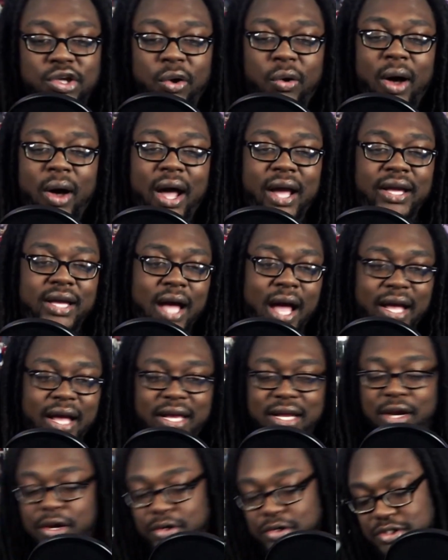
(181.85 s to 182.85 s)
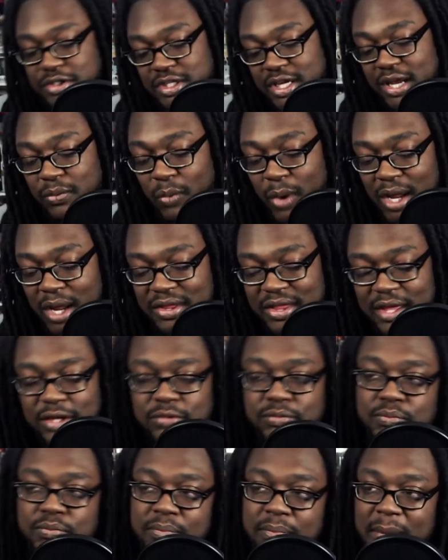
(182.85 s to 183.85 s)
So I can understand why
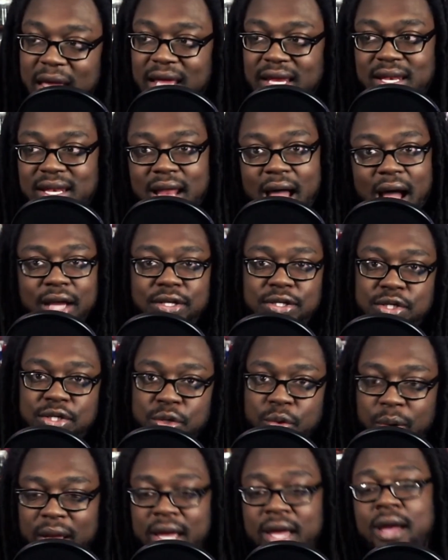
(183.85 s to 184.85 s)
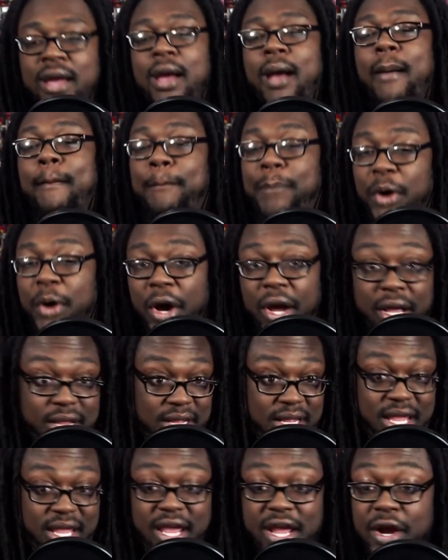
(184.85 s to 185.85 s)
they may not do it.
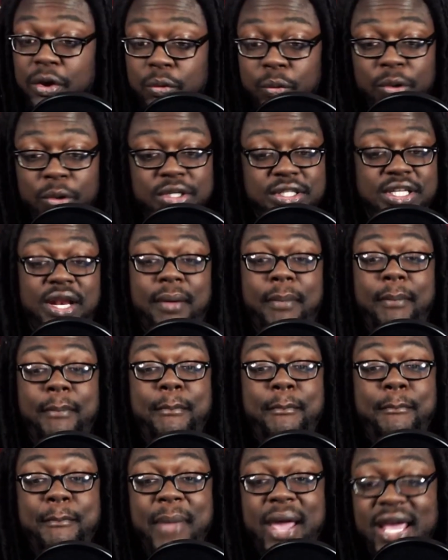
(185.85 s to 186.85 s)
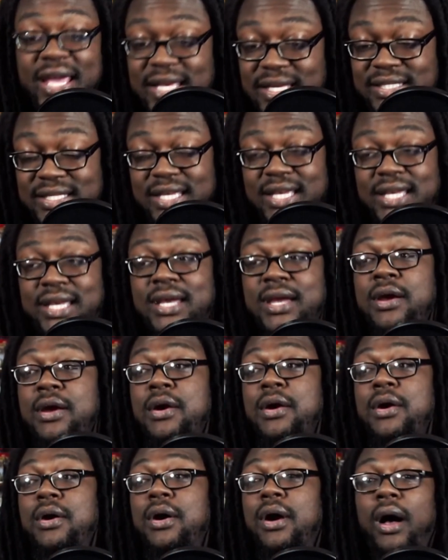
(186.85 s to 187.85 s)
But here was an amazing
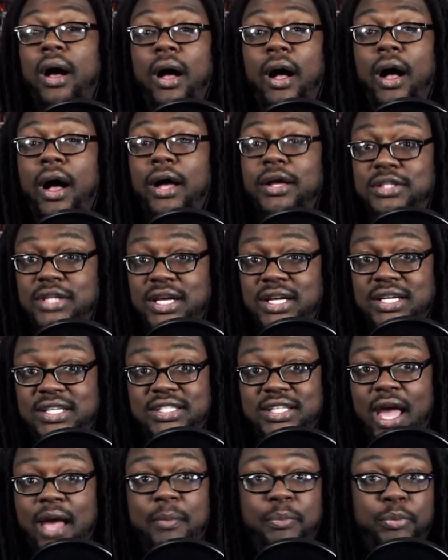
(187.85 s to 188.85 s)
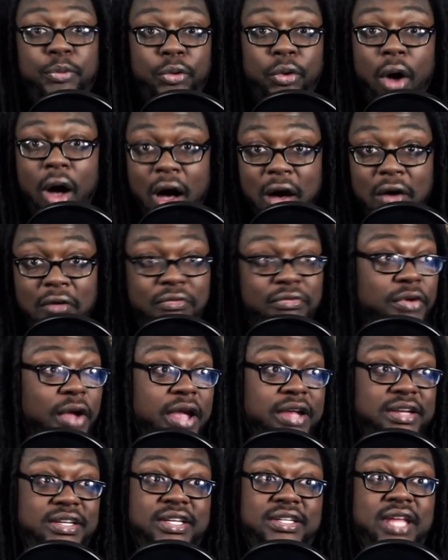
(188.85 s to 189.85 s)
example
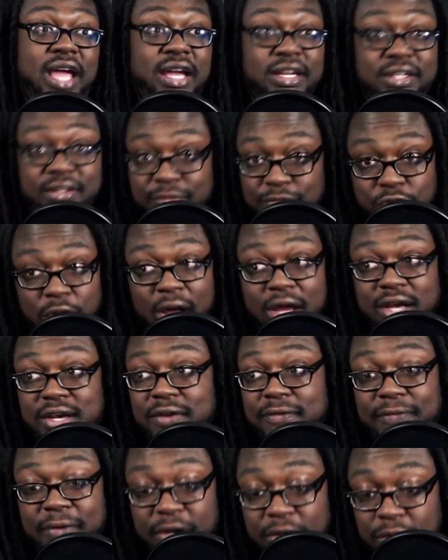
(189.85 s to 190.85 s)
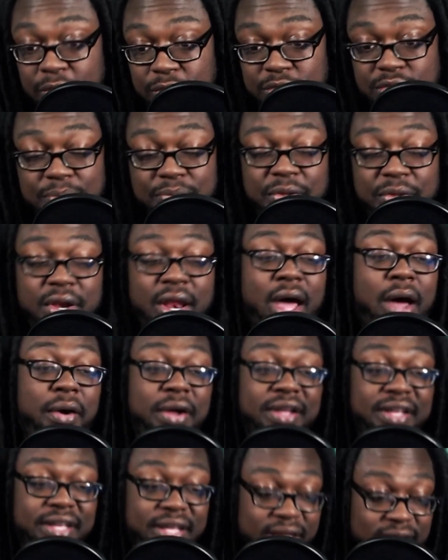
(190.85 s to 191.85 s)
of a detective trying to figure something
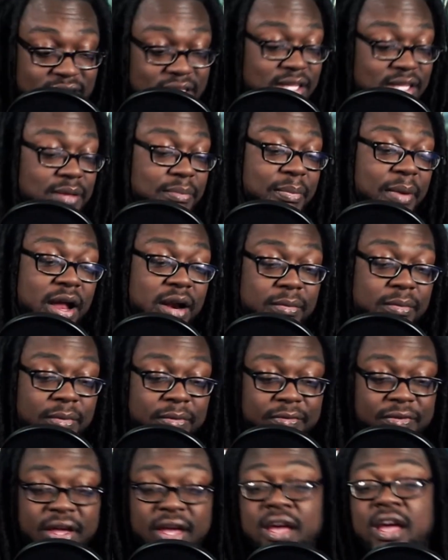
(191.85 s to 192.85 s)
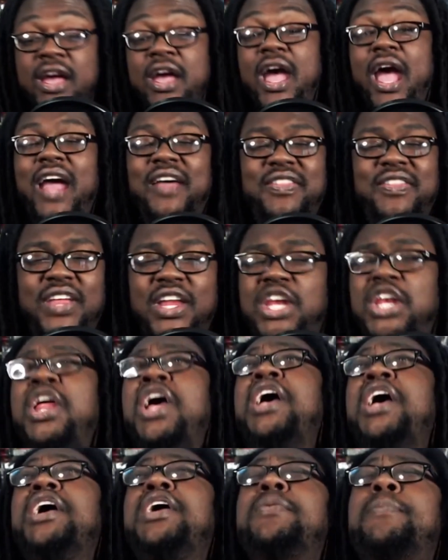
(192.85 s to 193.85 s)
out and get to the bottom of it. And
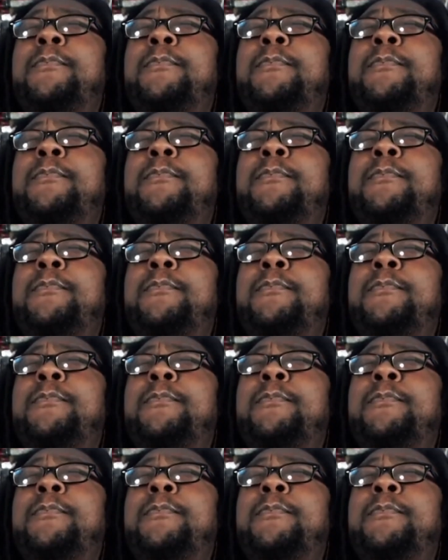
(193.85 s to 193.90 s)
then,